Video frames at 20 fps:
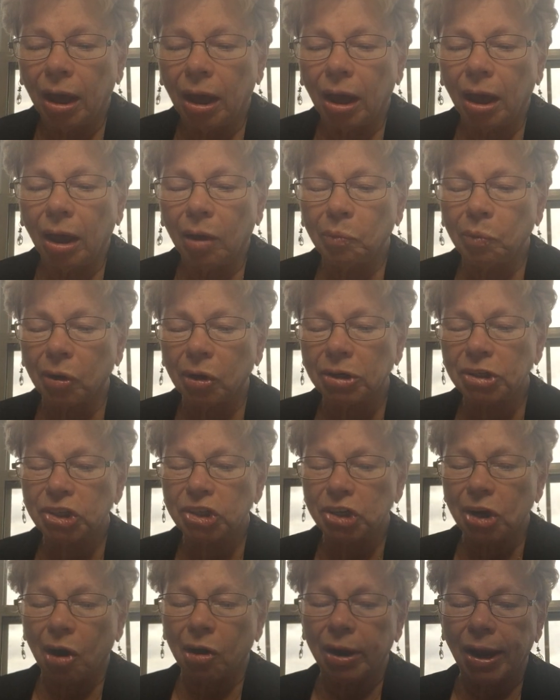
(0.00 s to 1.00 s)
We're going to
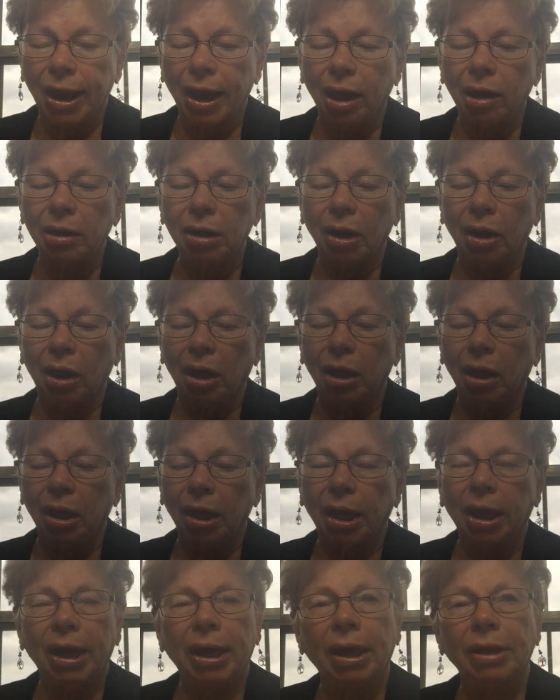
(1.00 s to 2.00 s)
start out
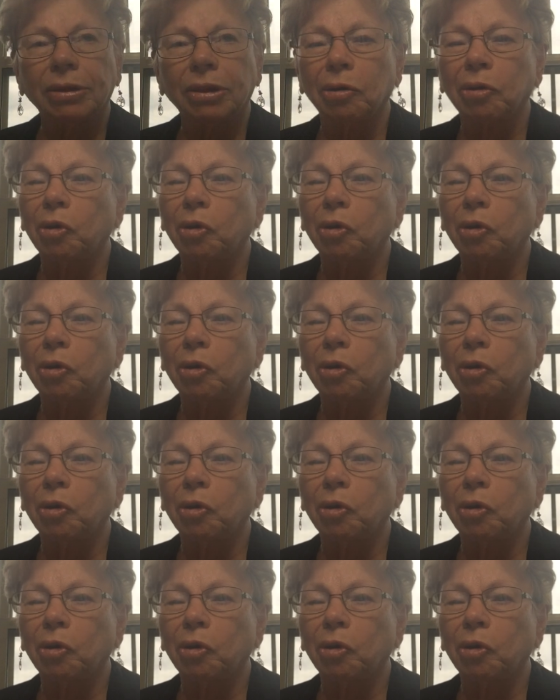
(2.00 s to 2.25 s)
at the